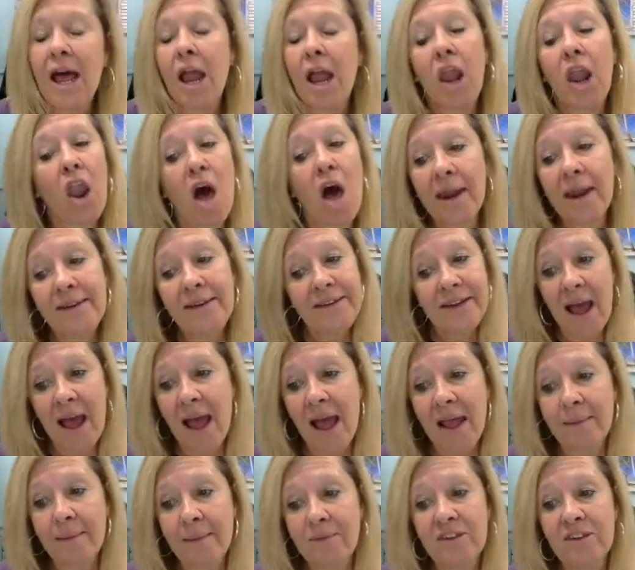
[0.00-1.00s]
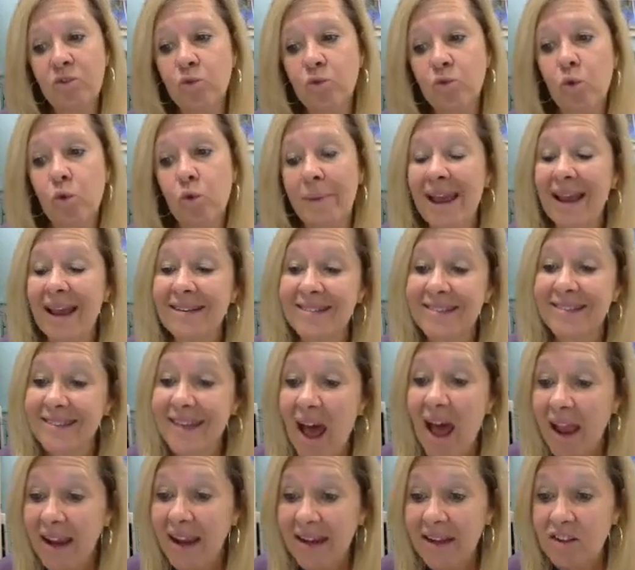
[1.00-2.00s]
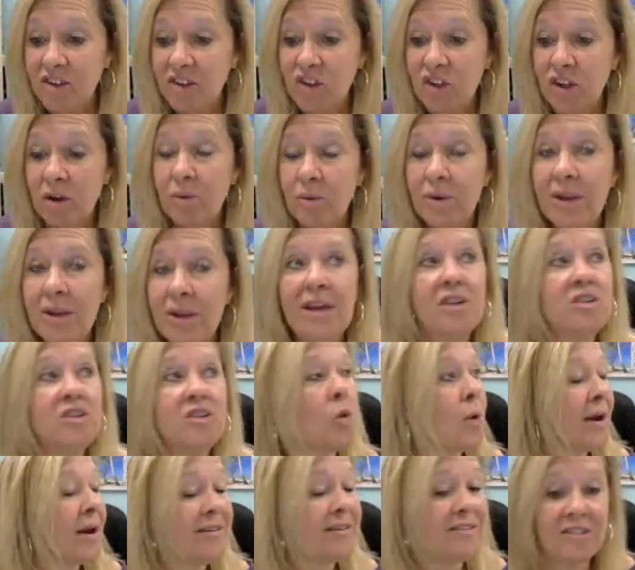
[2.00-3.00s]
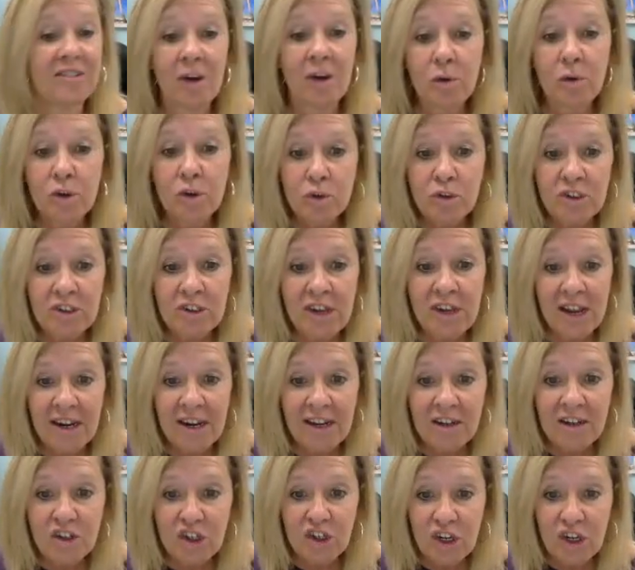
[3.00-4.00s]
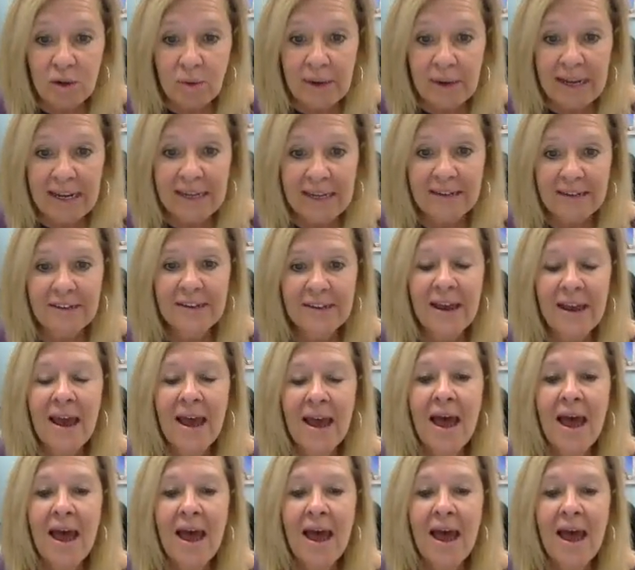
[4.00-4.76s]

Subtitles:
A lot of times this will be a science unit or a social studies unit.